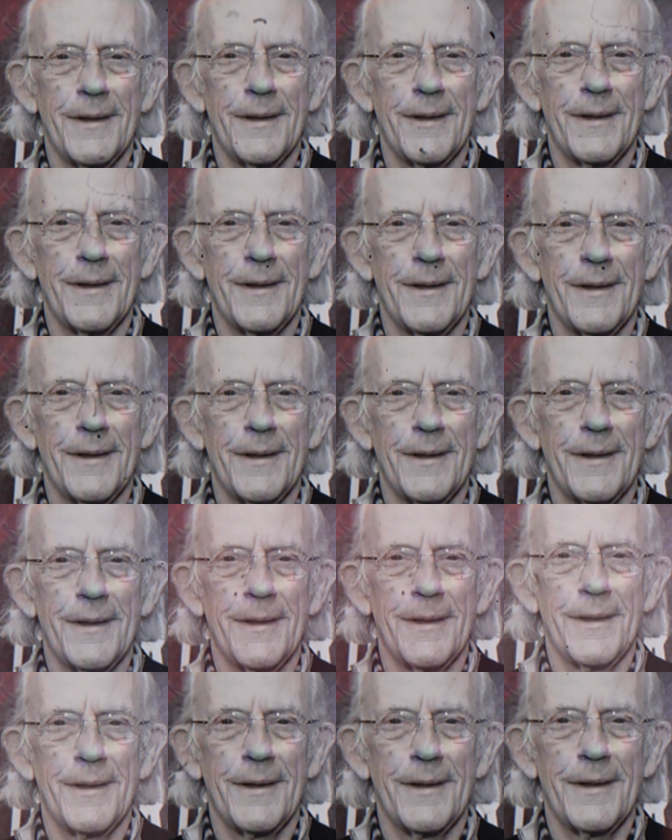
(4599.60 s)
Writers
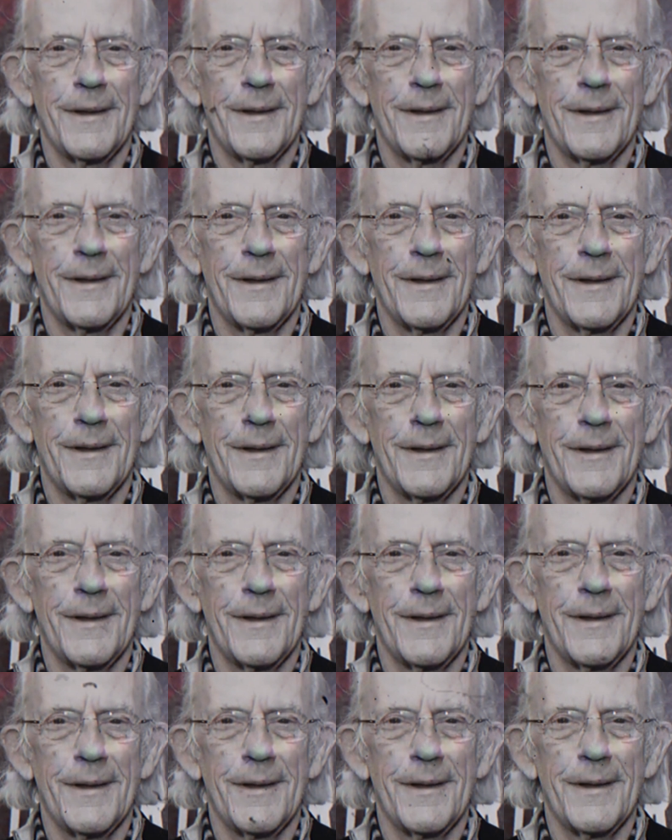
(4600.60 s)
also observed the
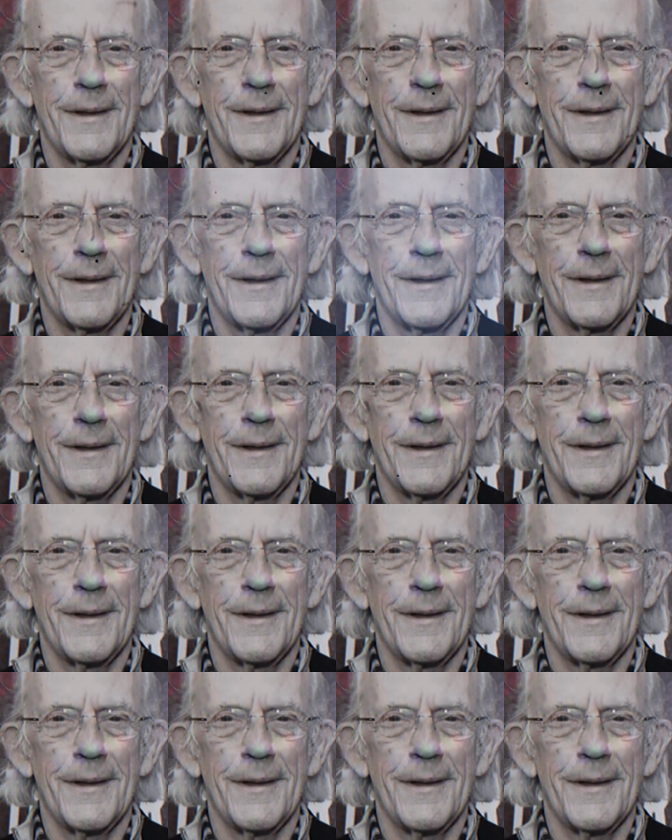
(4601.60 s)
sociological